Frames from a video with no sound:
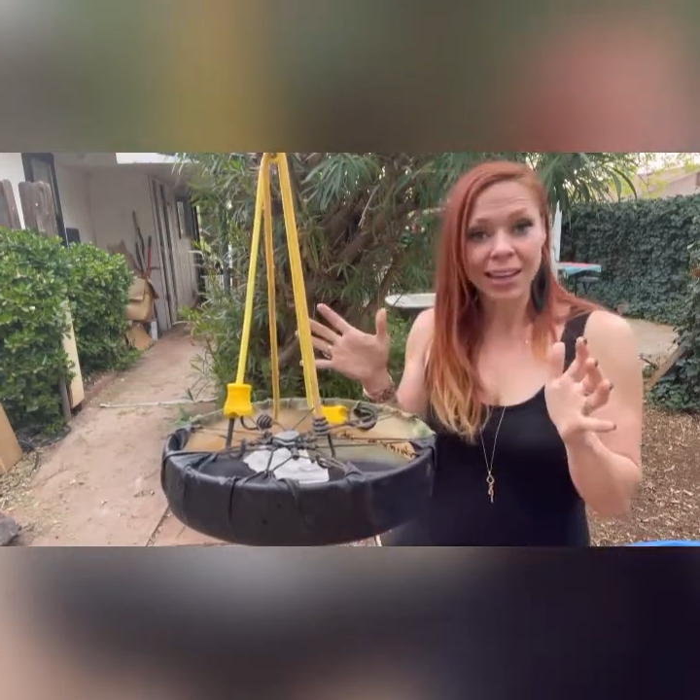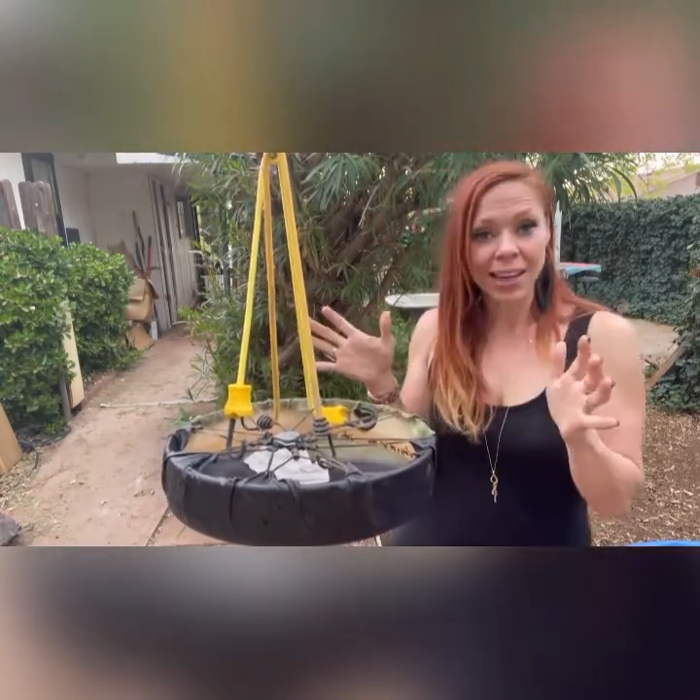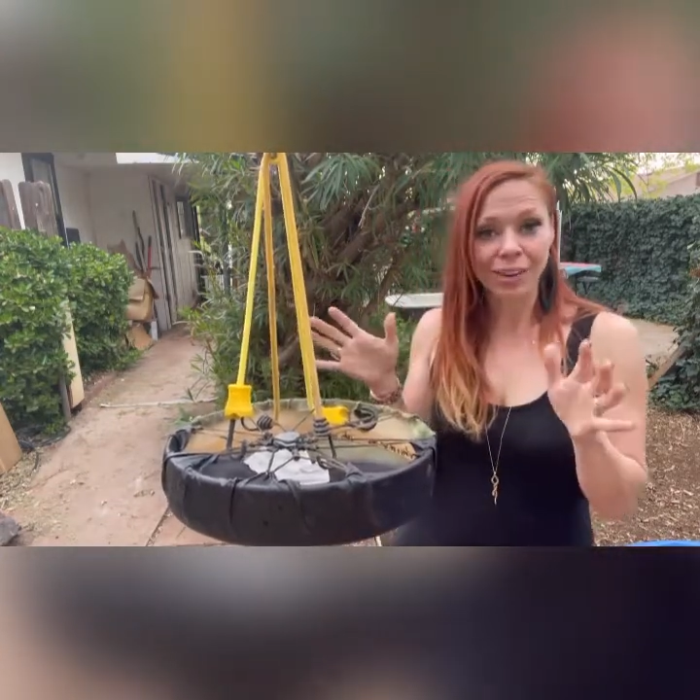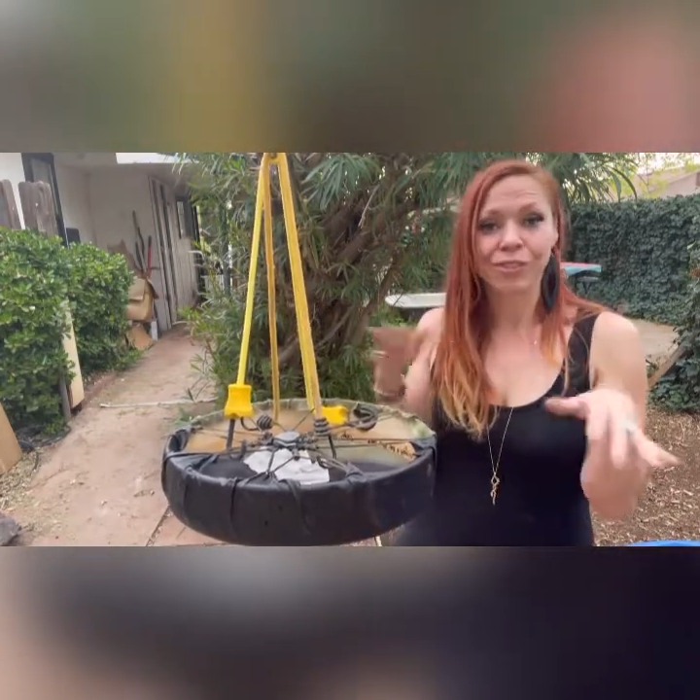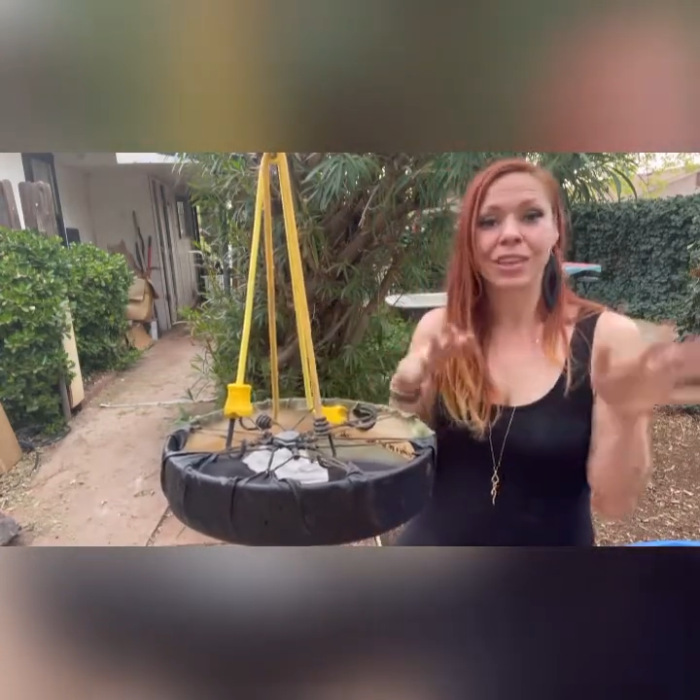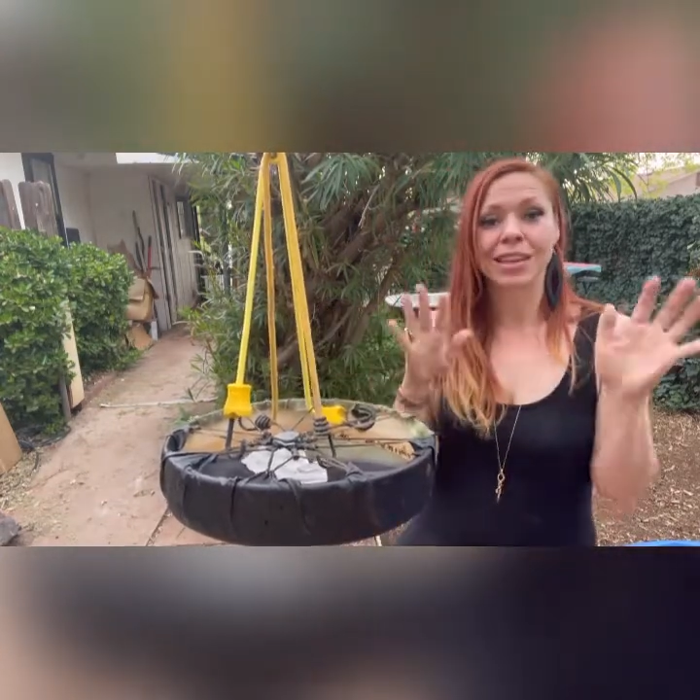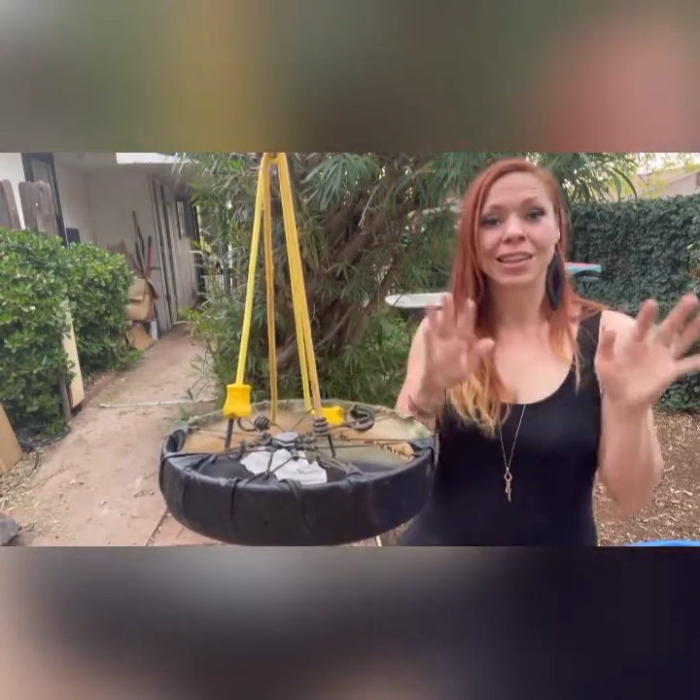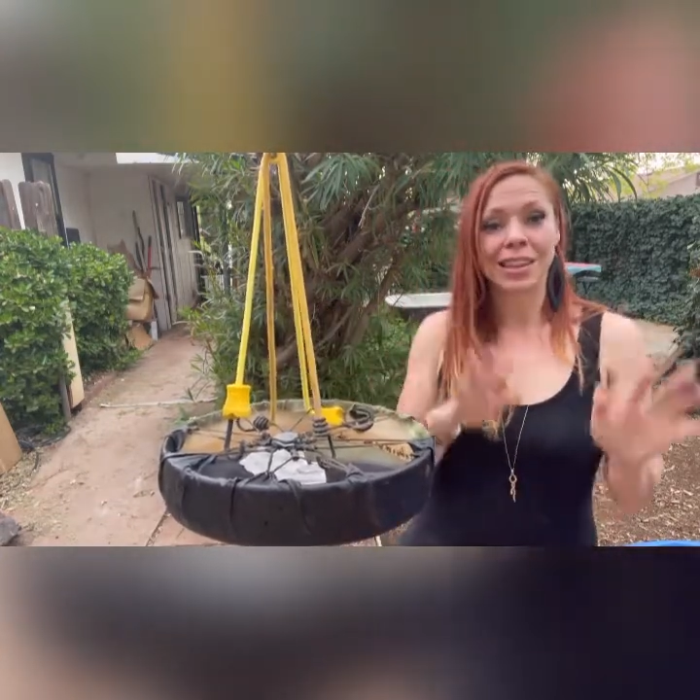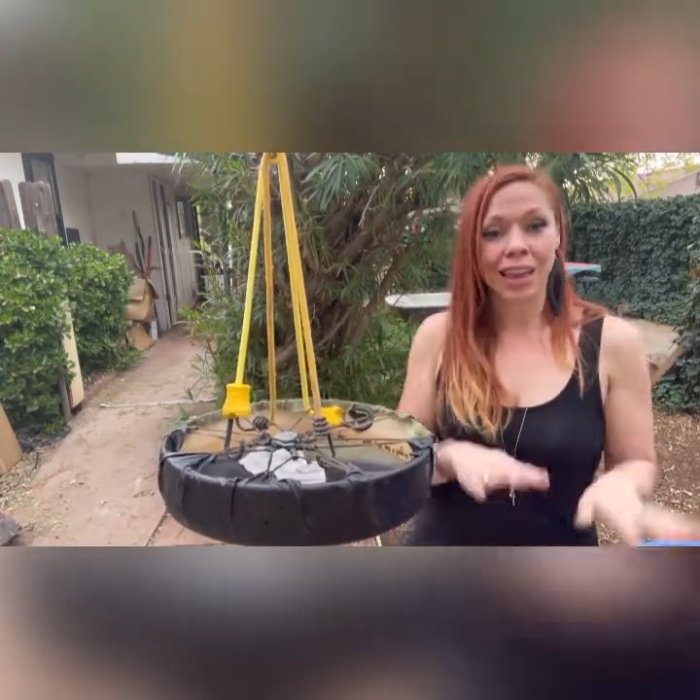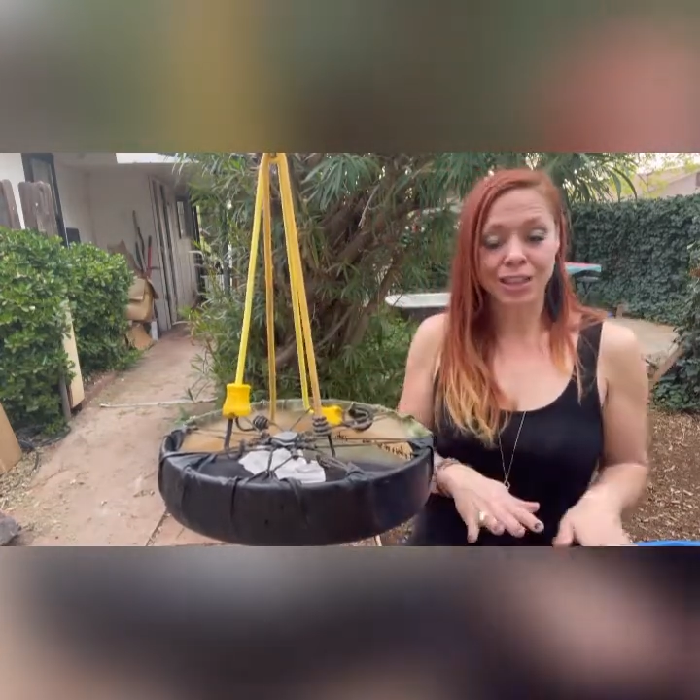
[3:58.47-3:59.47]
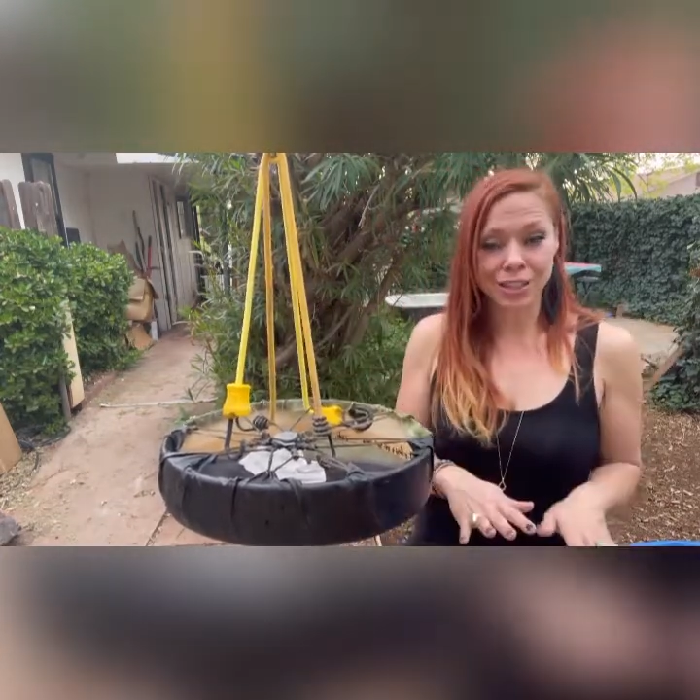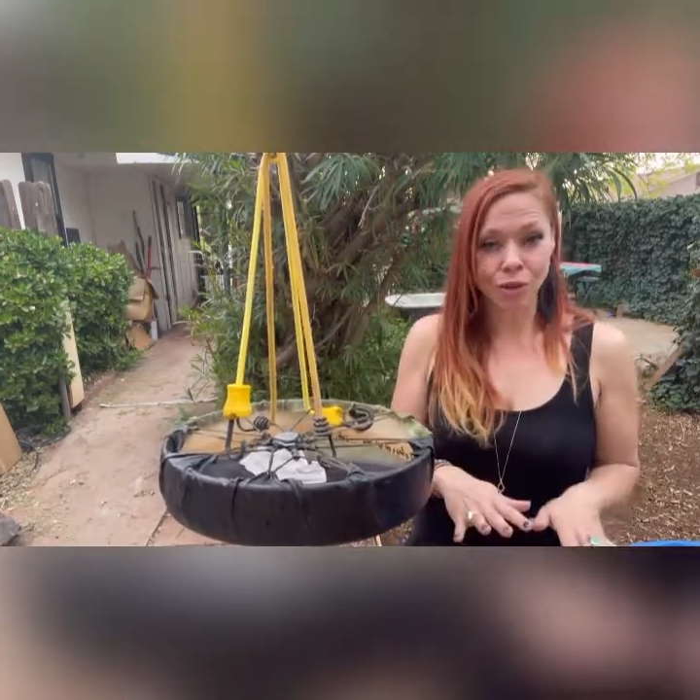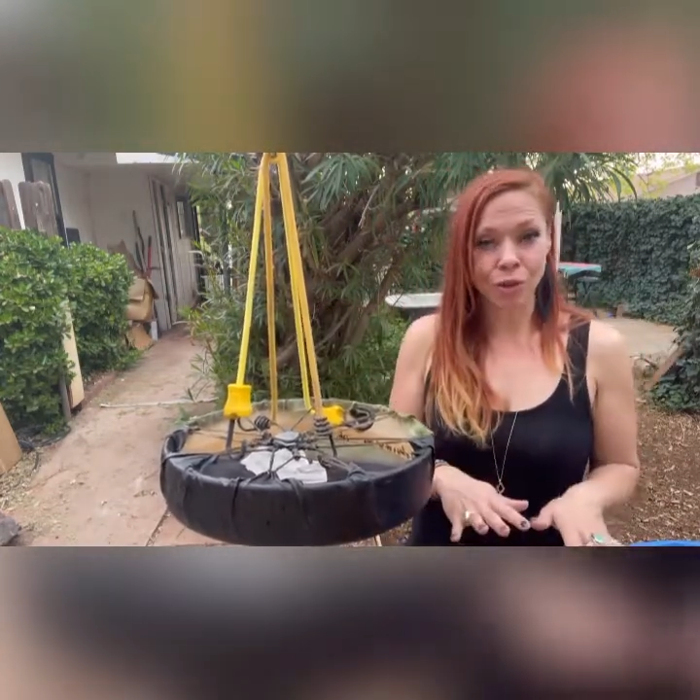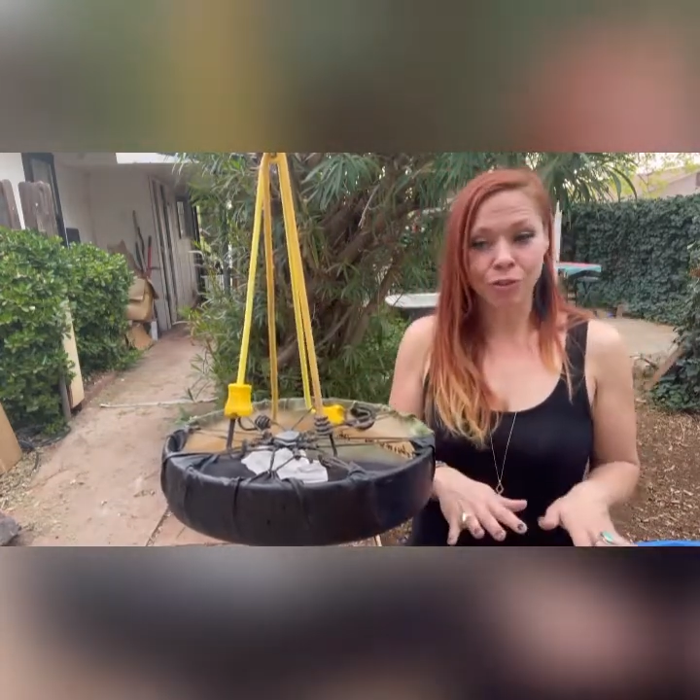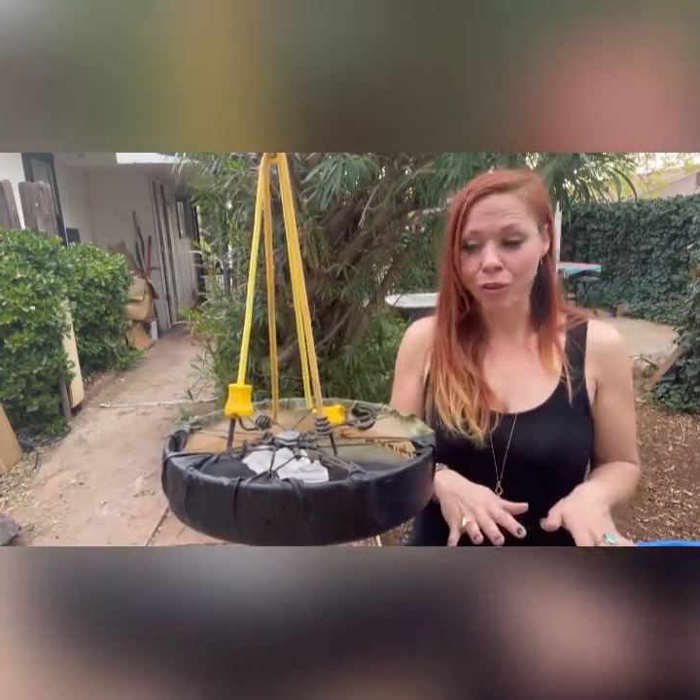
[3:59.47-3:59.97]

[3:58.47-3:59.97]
carefully, then let it soak for a